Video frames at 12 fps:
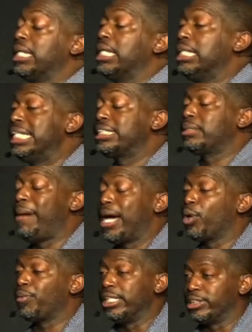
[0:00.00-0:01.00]
the least amount
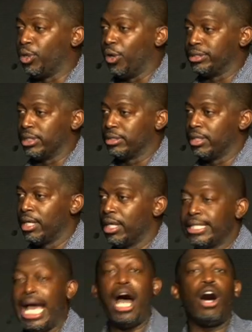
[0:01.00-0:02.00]
of resources.
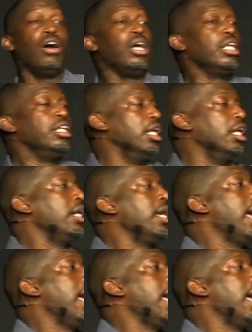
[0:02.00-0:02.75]
Y'all, look,